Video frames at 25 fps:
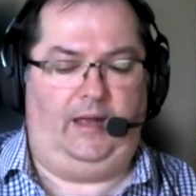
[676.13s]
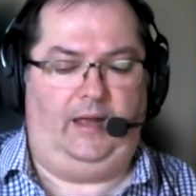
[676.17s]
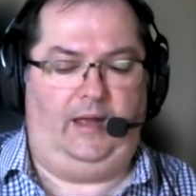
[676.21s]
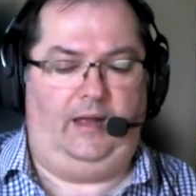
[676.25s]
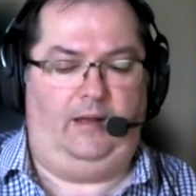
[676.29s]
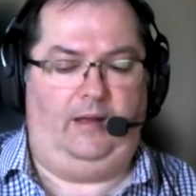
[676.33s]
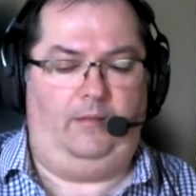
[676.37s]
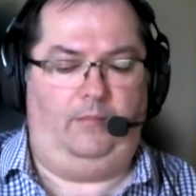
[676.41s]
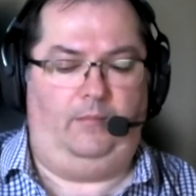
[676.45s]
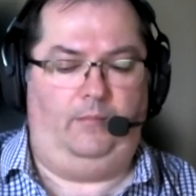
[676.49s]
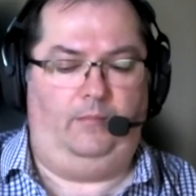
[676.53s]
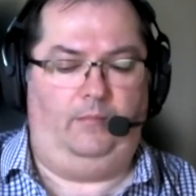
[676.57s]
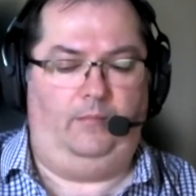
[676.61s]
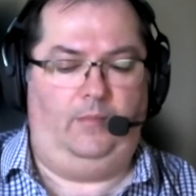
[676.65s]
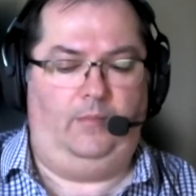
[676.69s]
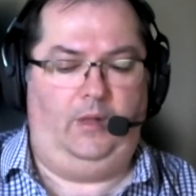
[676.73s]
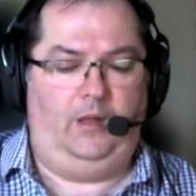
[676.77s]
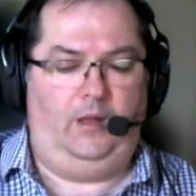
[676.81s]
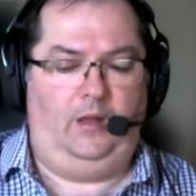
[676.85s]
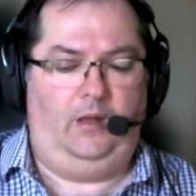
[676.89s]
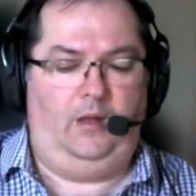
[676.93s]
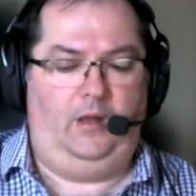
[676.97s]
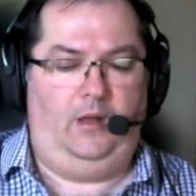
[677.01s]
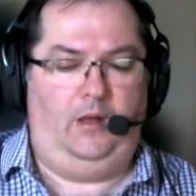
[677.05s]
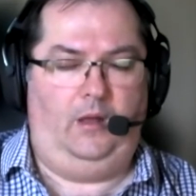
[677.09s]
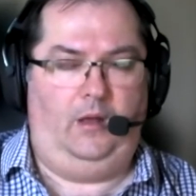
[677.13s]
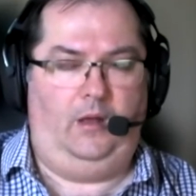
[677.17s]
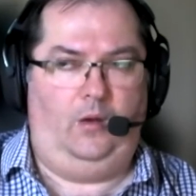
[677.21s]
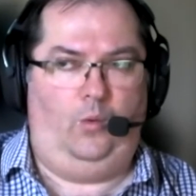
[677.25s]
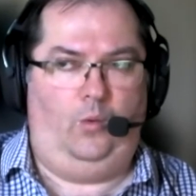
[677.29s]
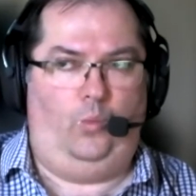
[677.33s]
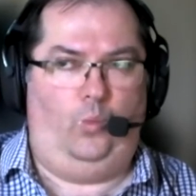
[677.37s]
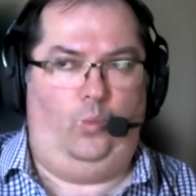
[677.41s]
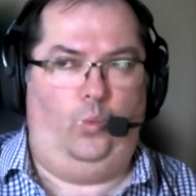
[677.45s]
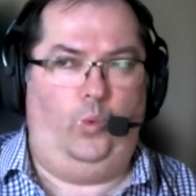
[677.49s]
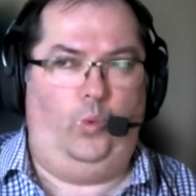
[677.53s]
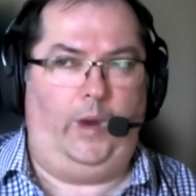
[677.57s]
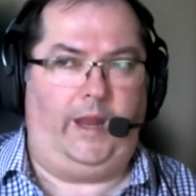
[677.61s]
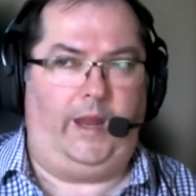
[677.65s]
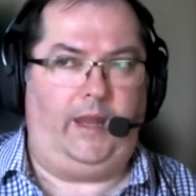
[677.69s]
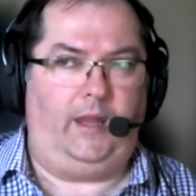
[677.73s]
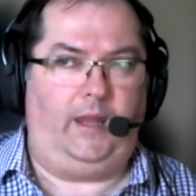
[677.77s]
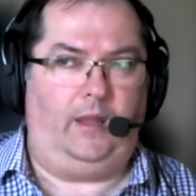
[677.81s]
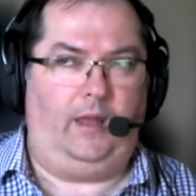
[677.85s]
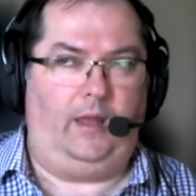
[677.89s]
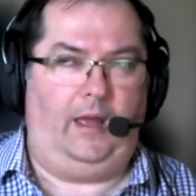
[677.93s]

um, weak.